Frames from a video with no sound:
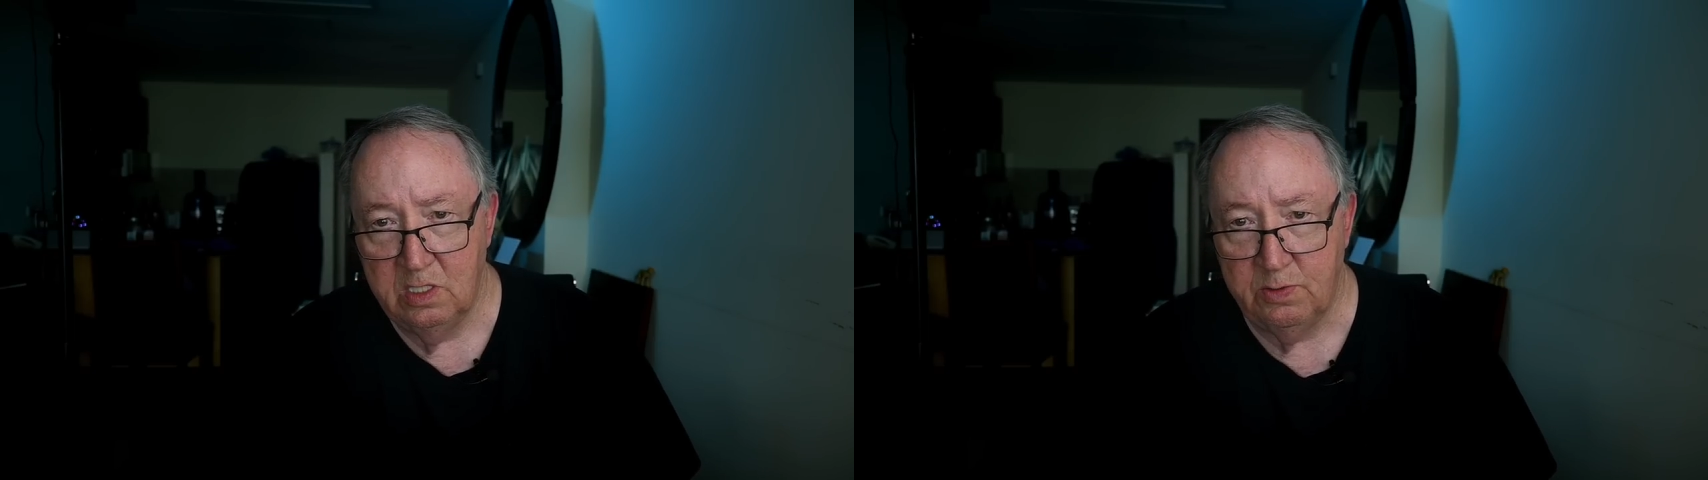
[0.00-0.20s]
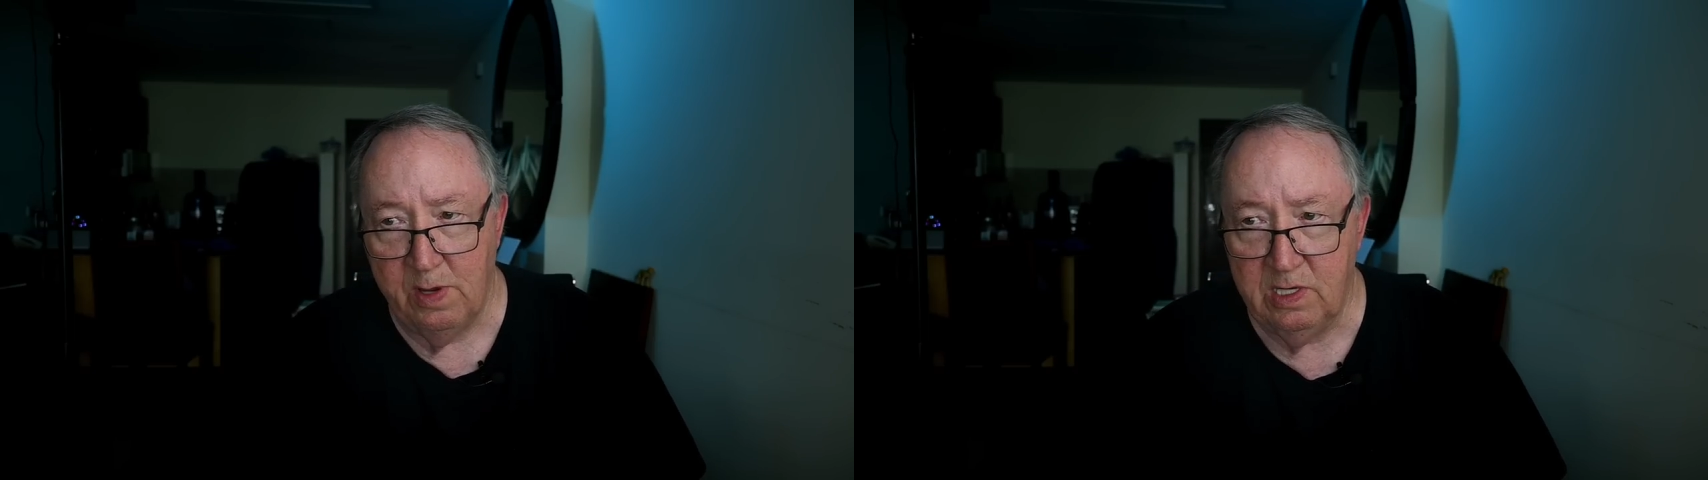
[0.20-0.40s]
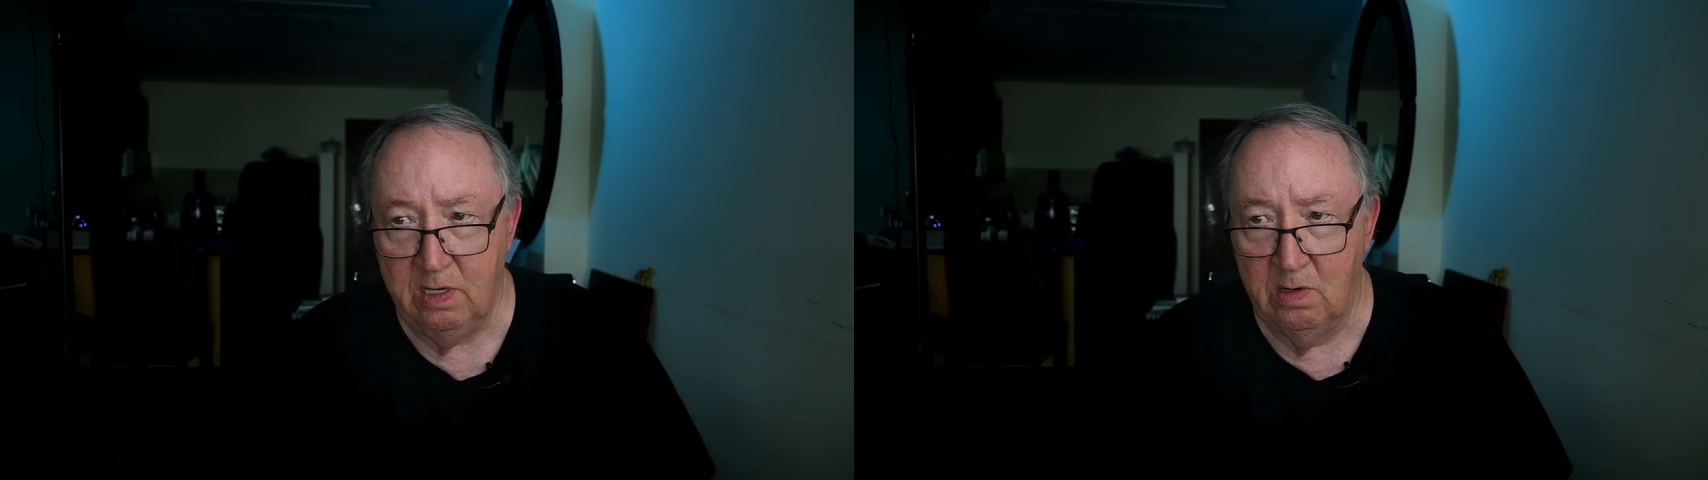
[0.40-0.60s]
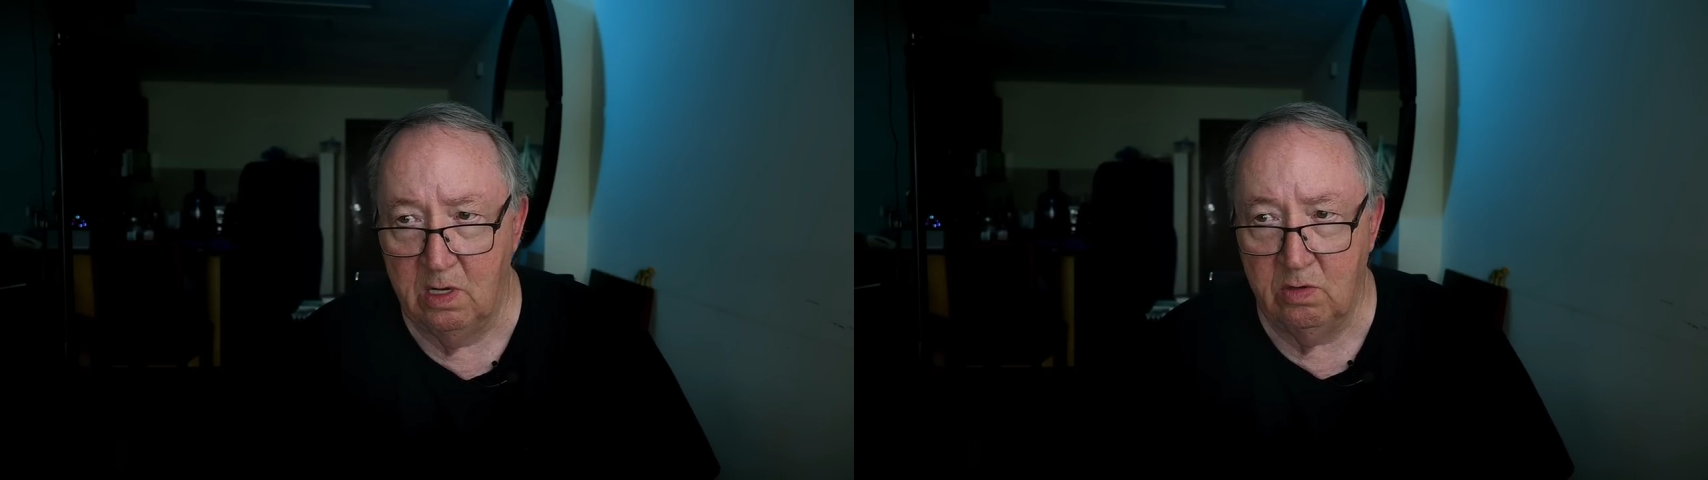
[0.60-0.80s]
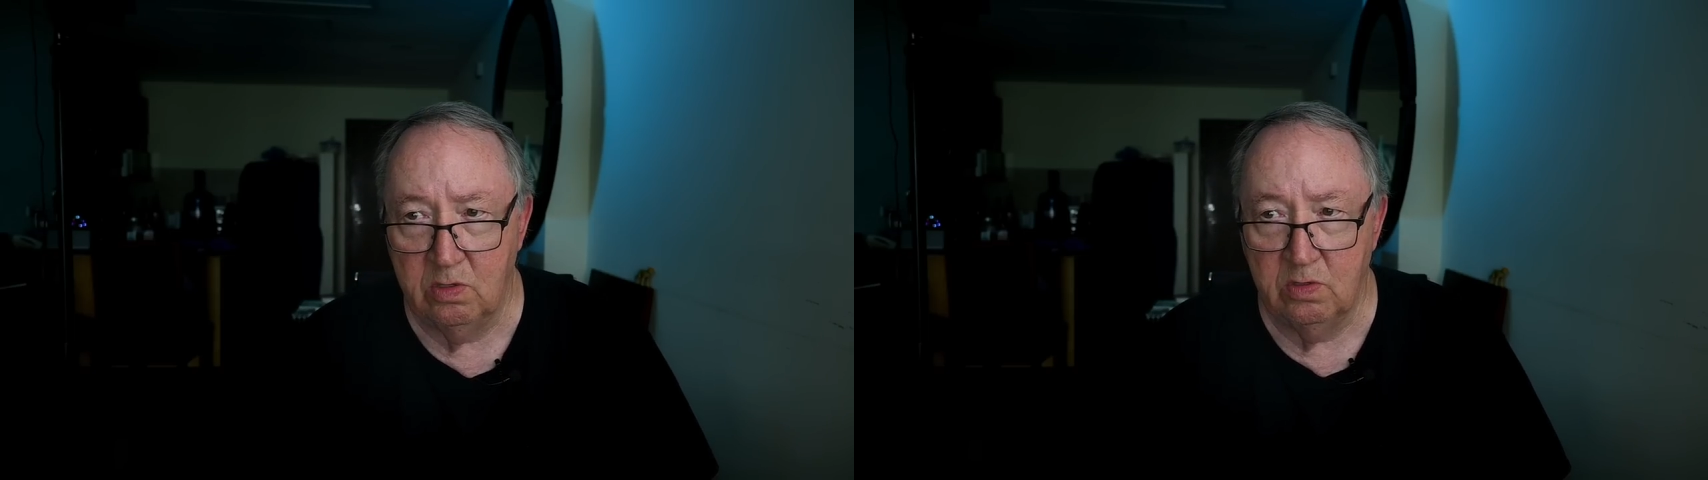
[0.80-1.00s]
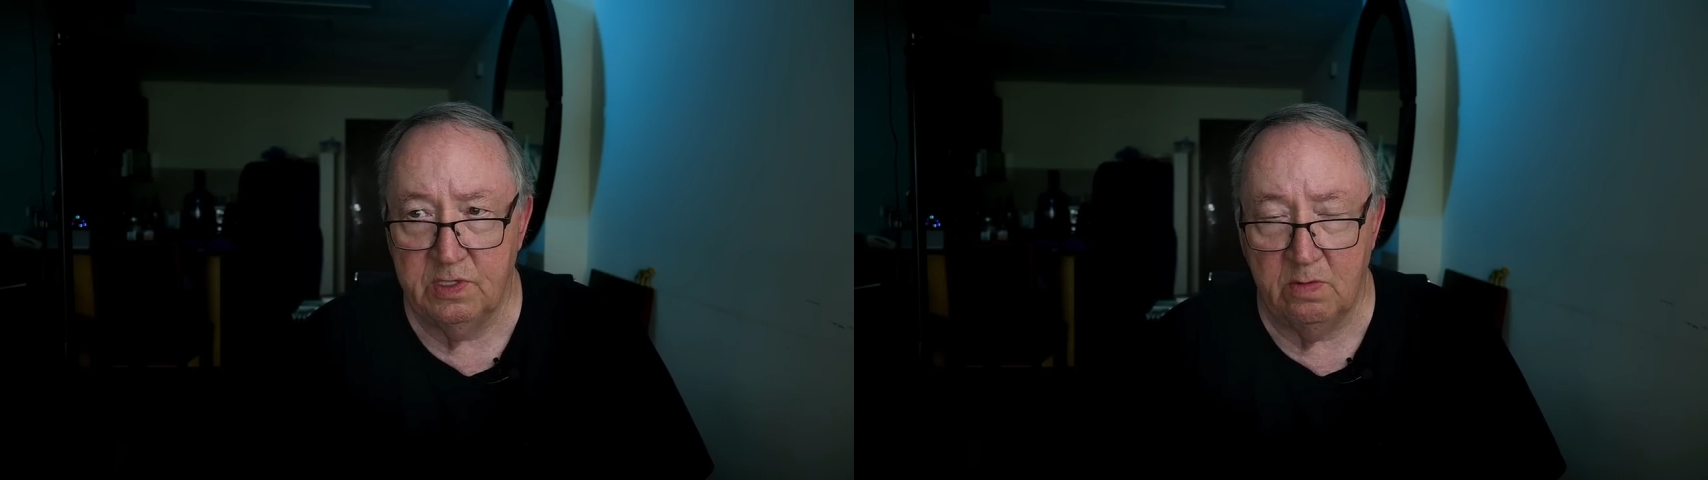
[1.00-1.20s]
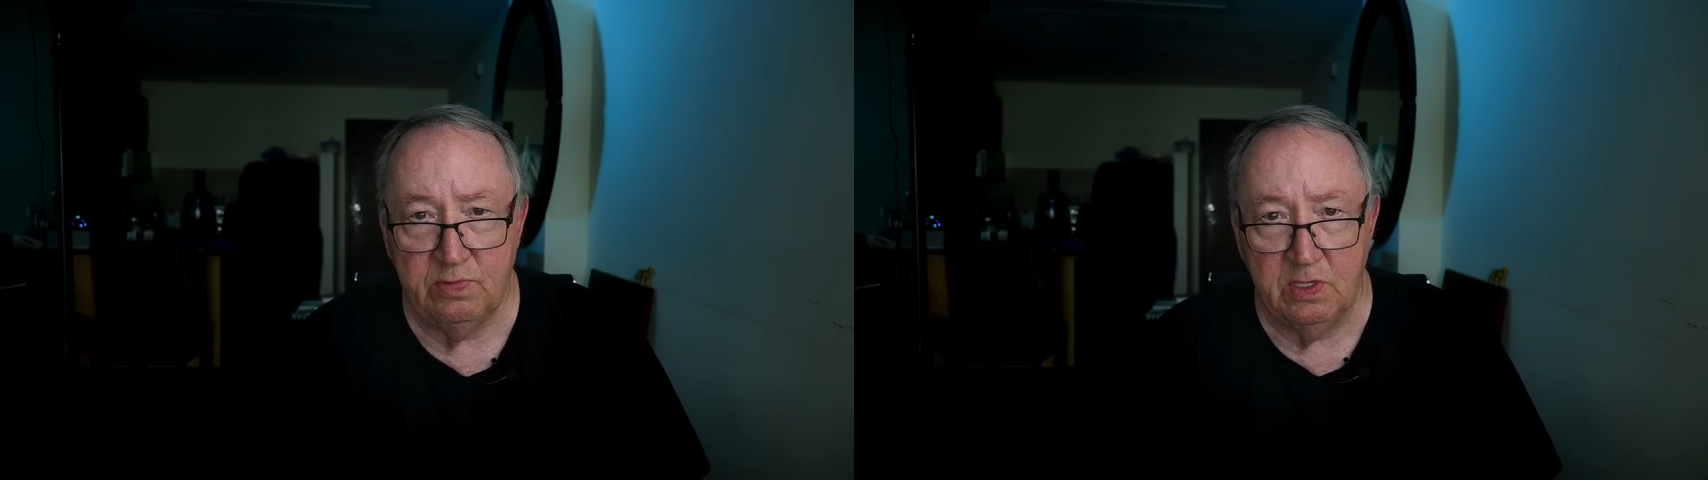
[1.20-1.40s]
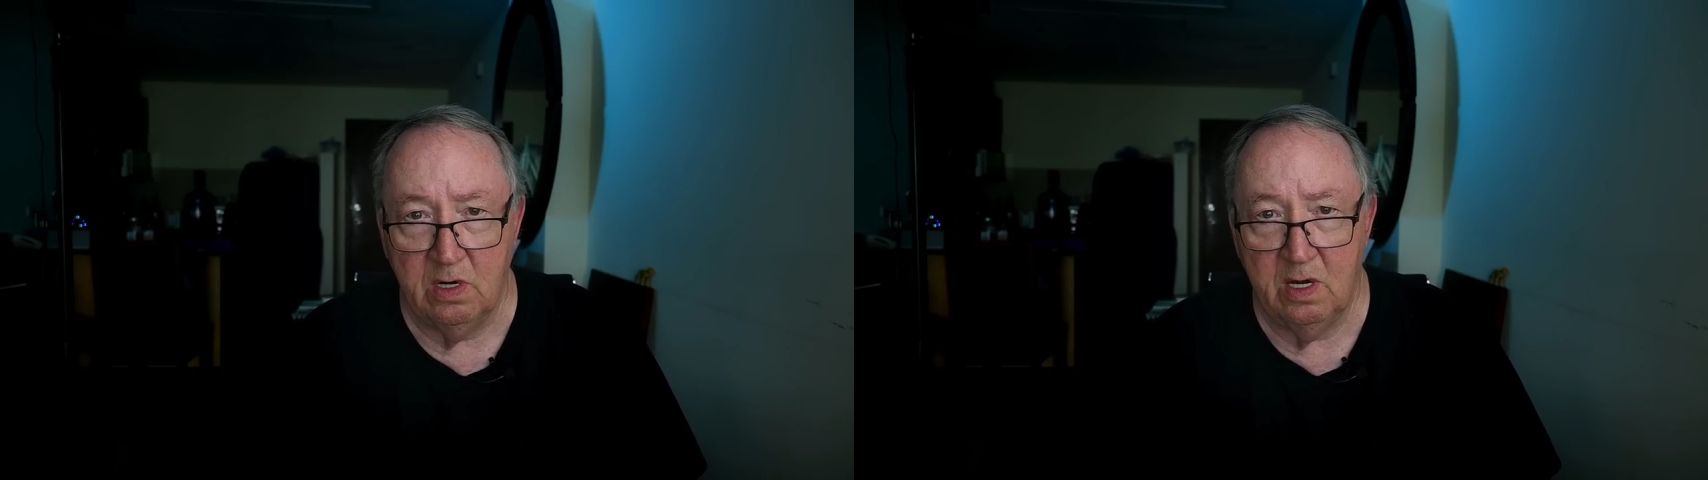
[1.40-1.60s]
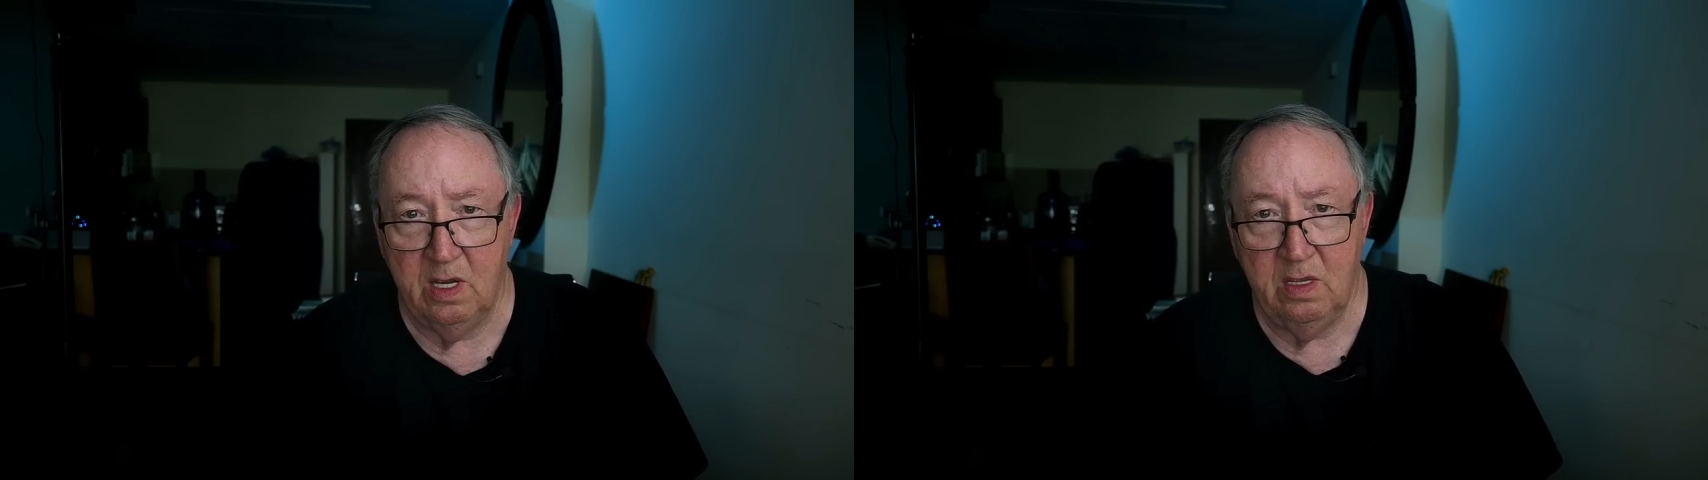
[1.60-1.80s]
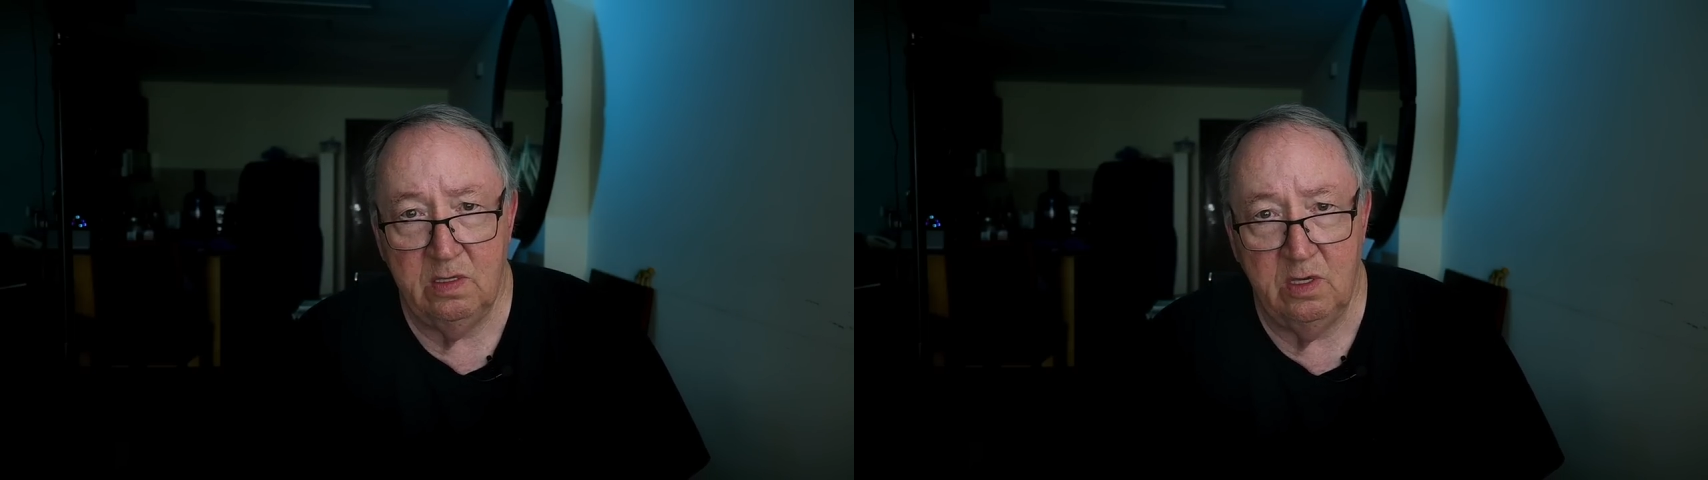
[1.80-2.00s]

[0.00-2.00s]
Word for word: especially locals. I'm sorry,